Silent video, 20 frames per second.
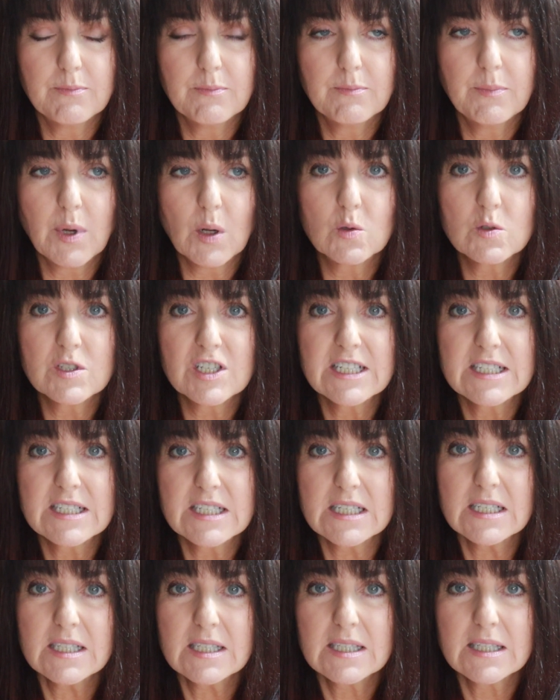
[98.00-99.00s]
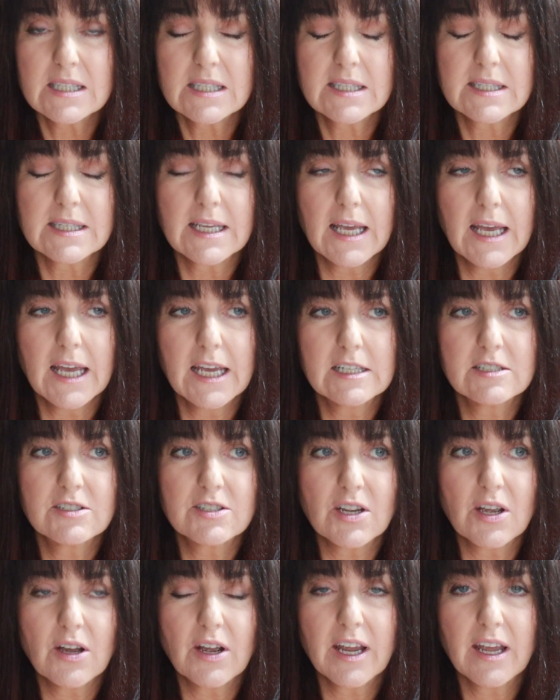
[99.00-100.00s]
bulging discs,
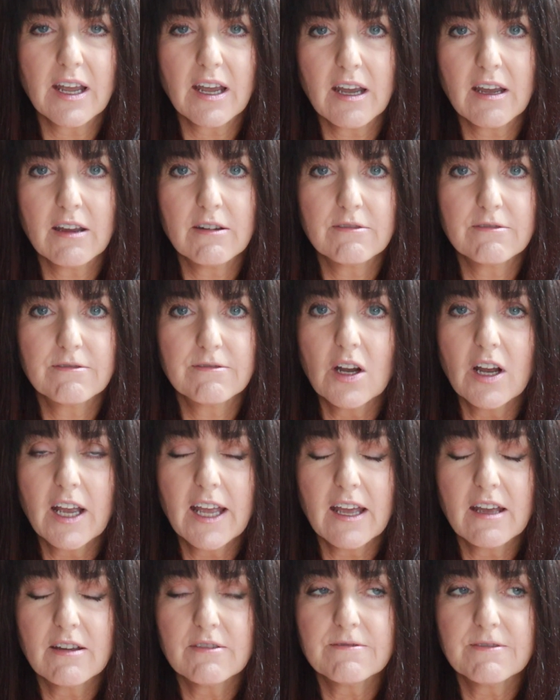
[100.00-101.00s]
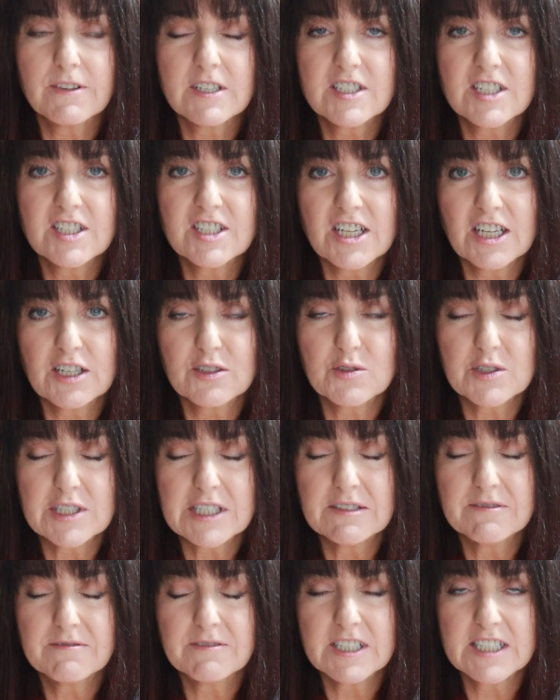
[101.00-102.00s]
and I have
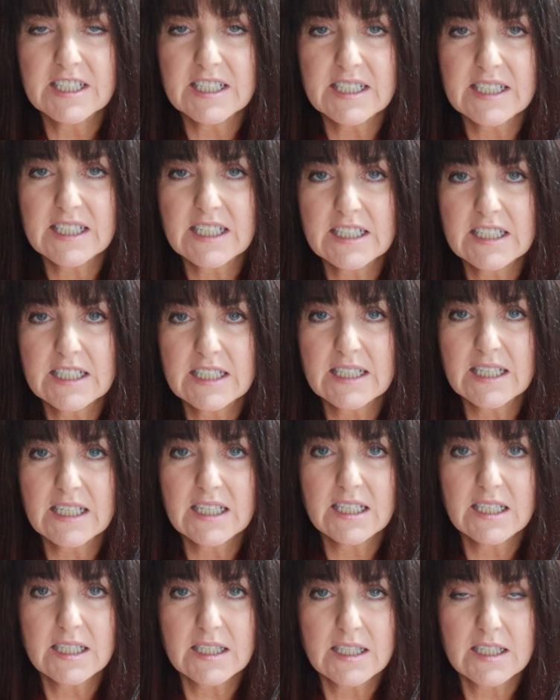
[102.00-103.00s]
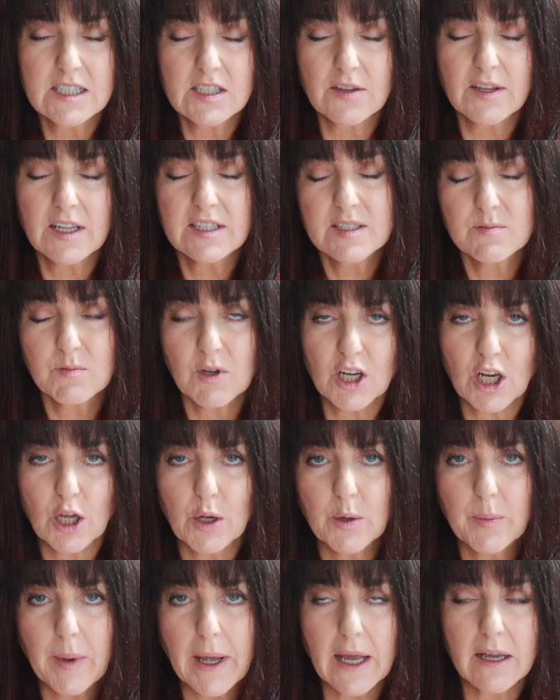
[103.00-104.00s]
degenerative disc disease, so that's in my
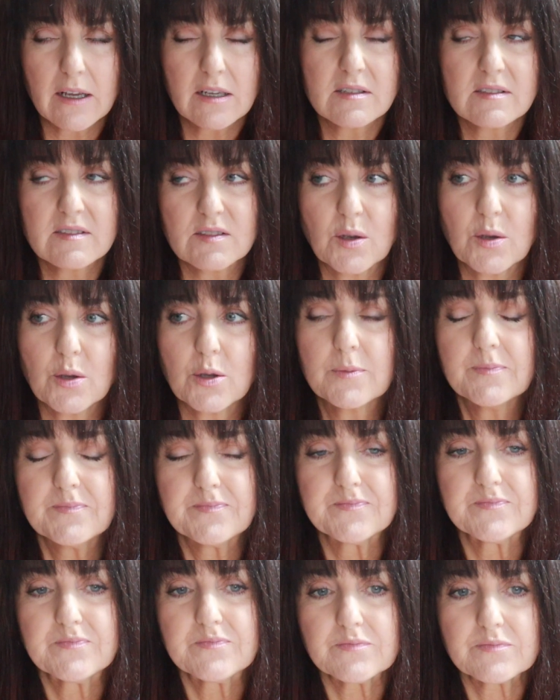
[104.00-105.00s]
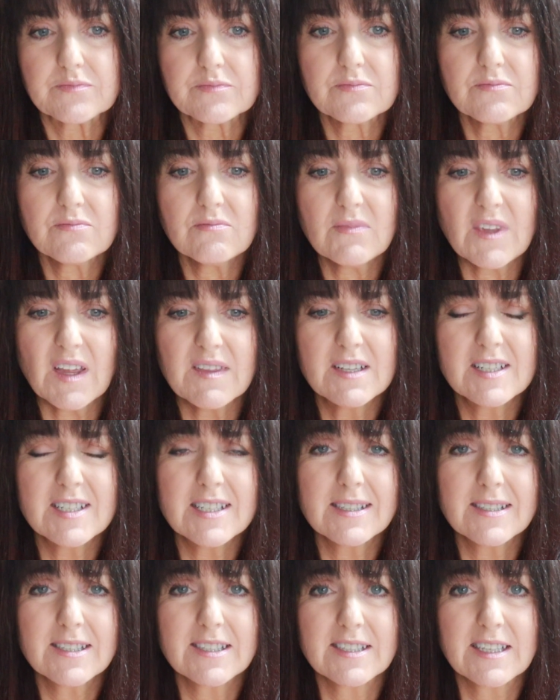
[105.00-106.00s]
lower back. So the
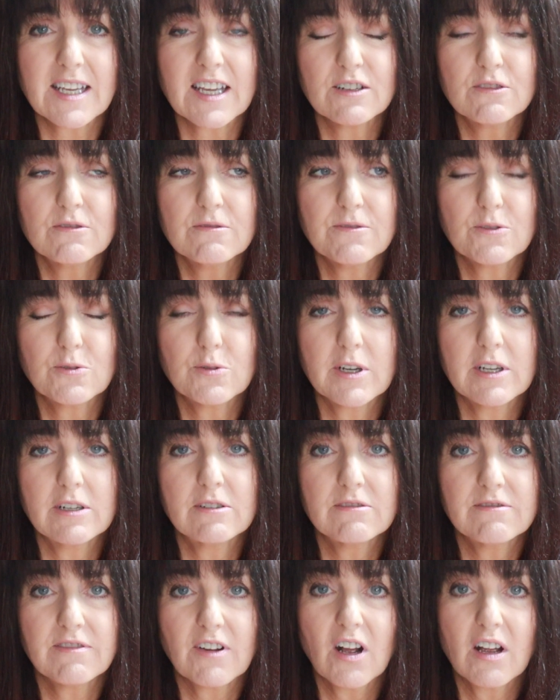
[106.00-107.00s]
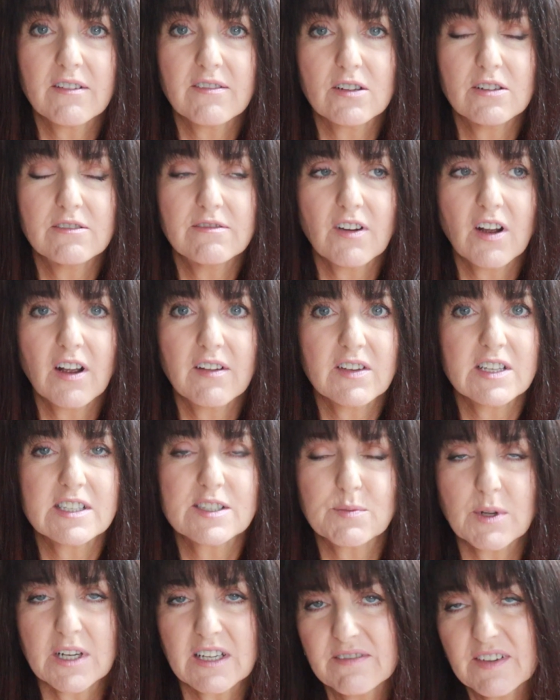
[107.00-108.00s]
discs are L4, L5, L5,
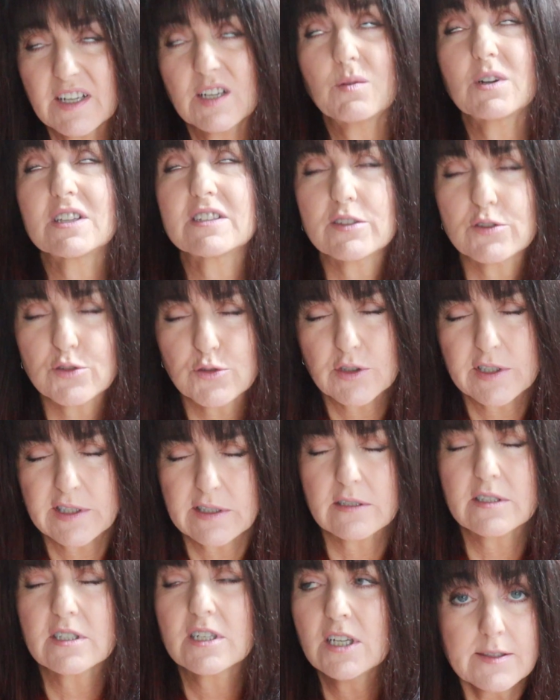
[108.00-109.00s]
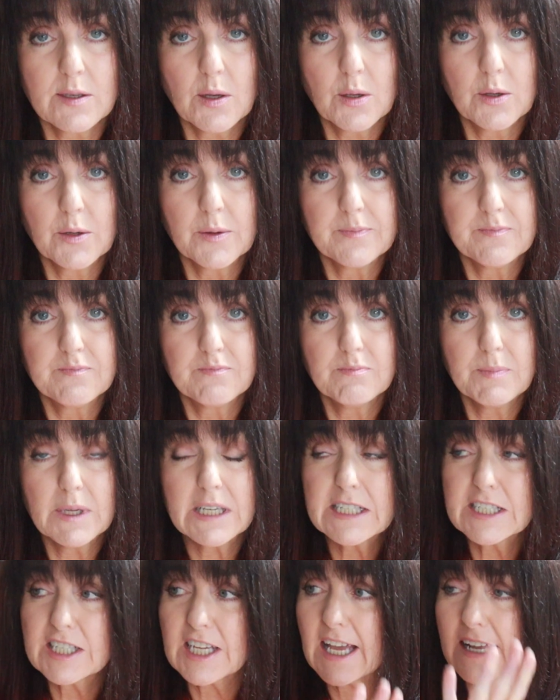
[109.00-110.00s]
S1 if anyone's interested. So
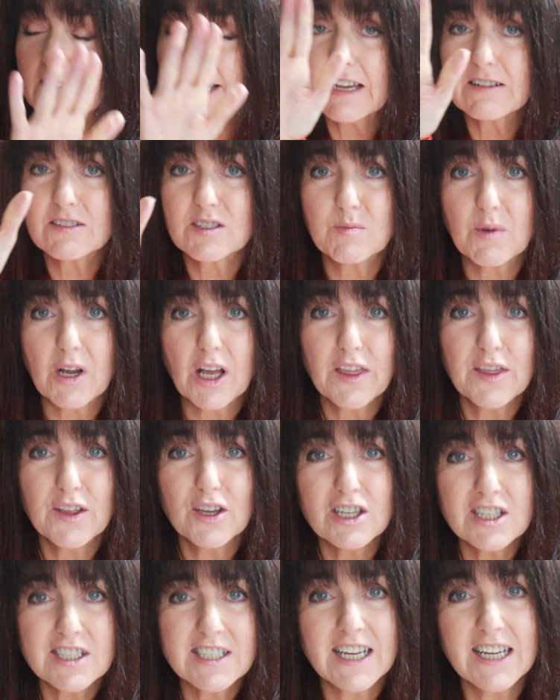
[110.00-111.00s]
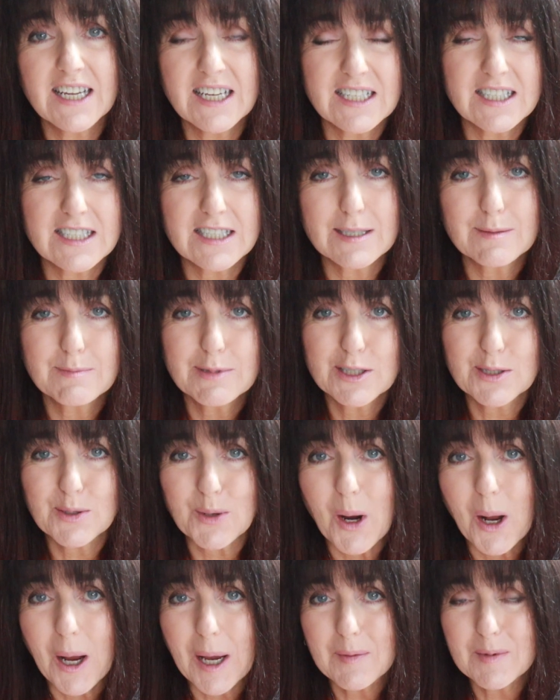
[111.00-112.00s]
big shout out to my 13
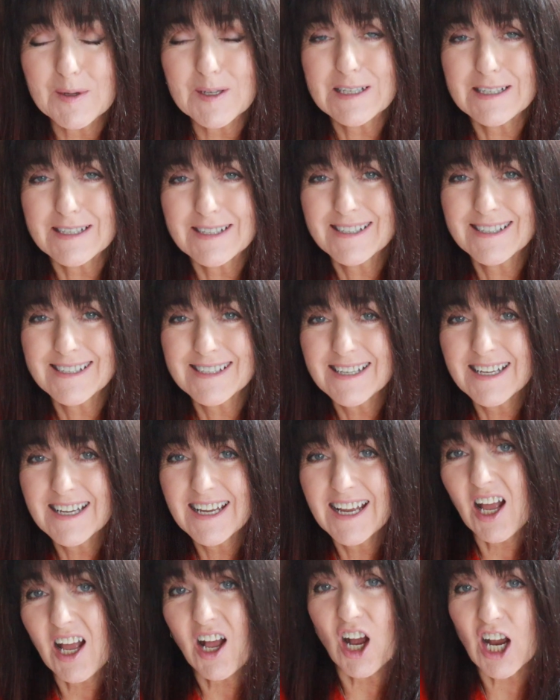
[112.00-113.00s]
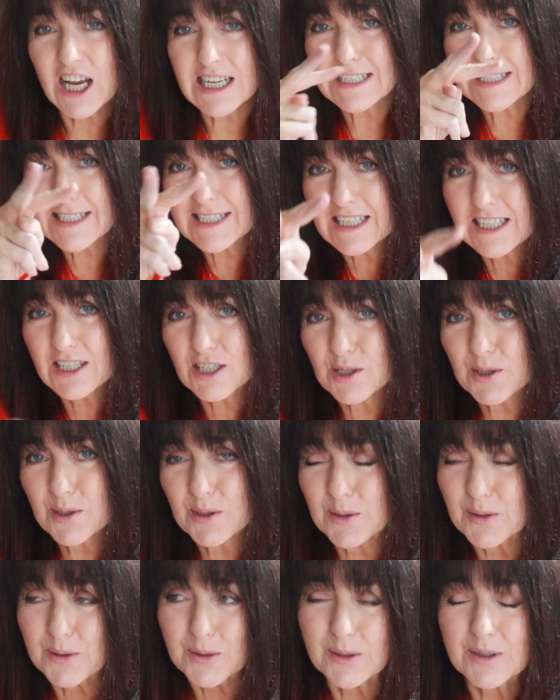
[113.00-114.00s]
subscribers. I see
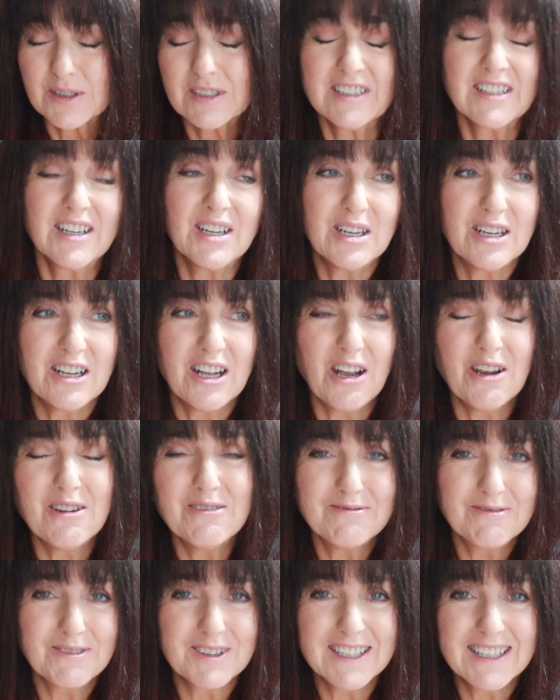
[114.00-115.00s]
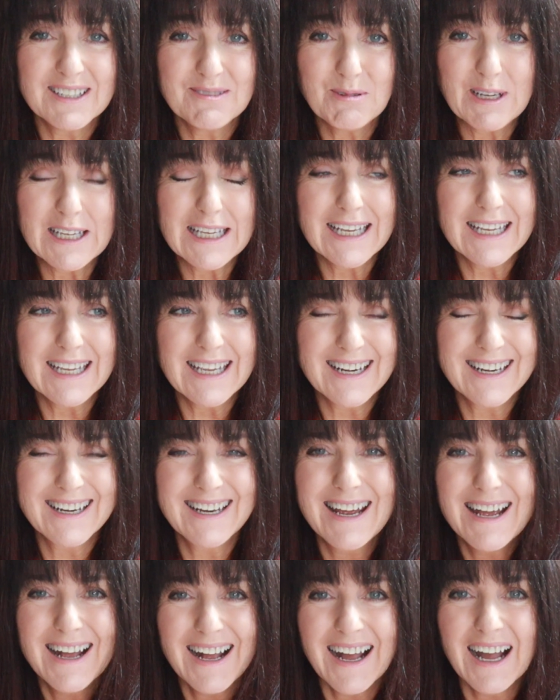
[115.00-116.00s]
you. Hopefully we can get
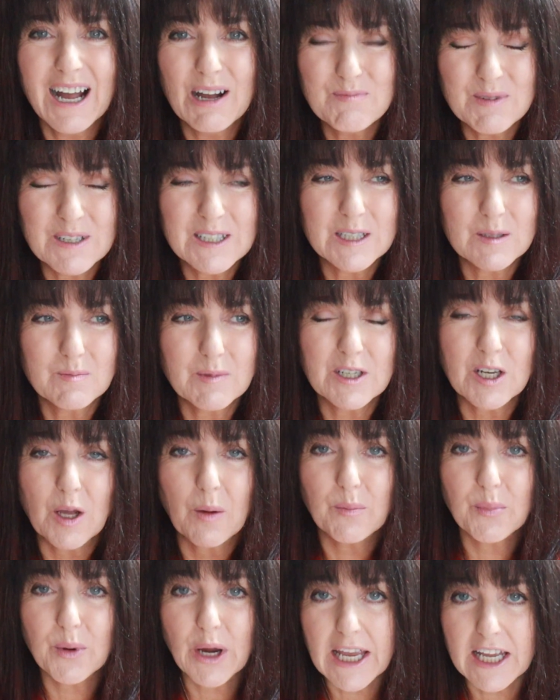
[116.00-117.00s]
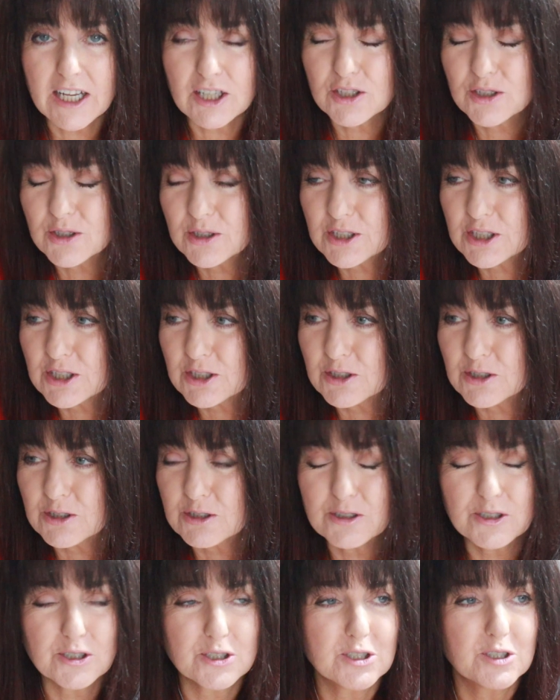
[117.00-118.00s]
it up a little bit. I'm brand new to
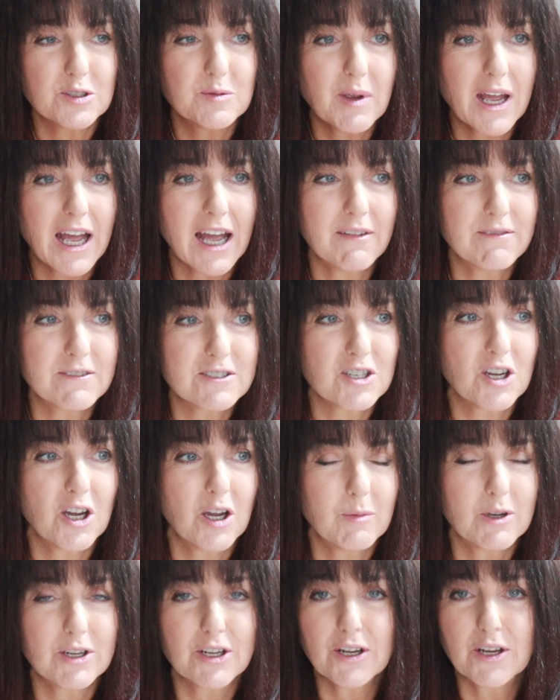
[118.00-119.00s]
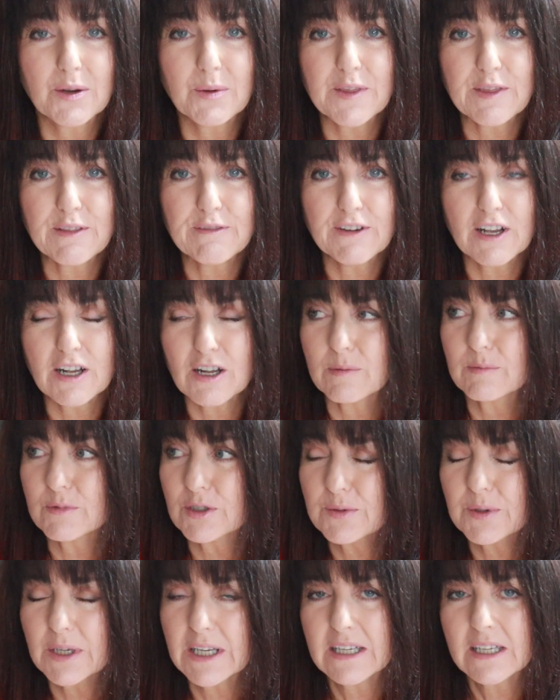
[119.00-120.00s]
YouTube. Half the time I don't know what the fuck I'm
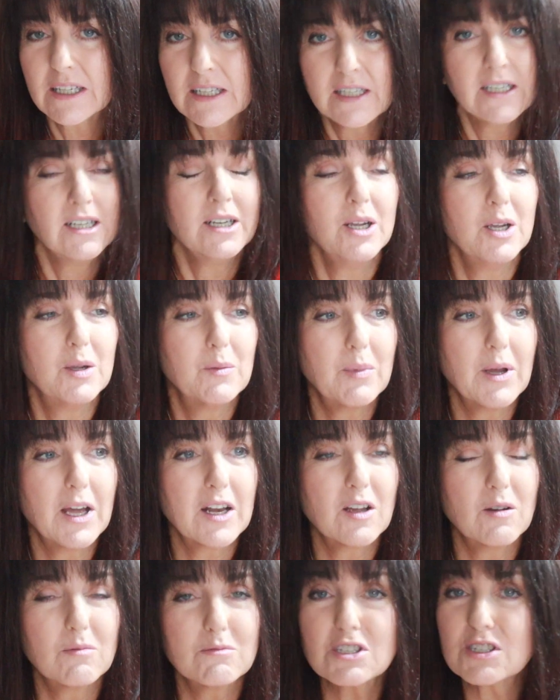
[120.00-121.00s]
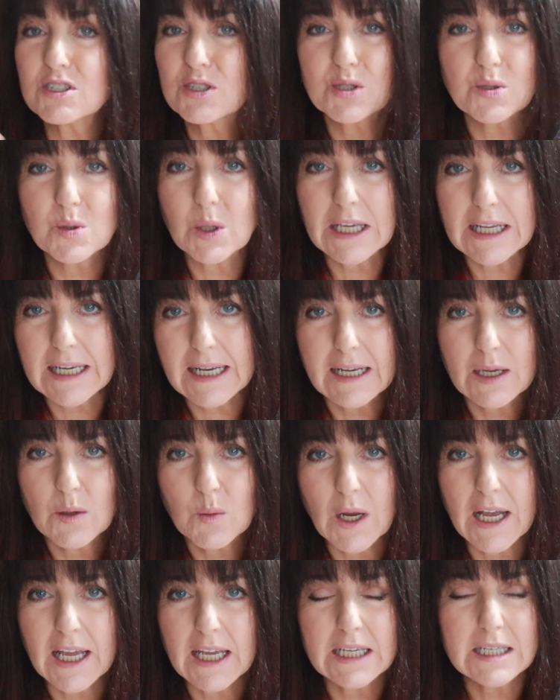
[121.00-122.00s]
doing, but I'm just doing it
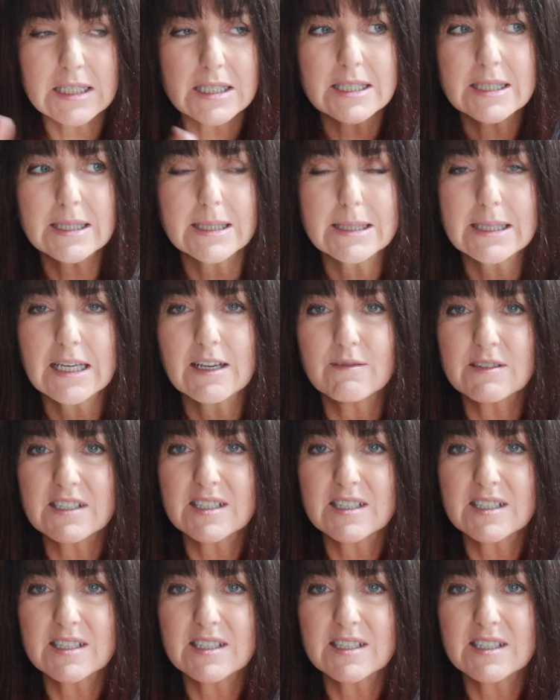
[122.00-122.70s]
anyway, just to see if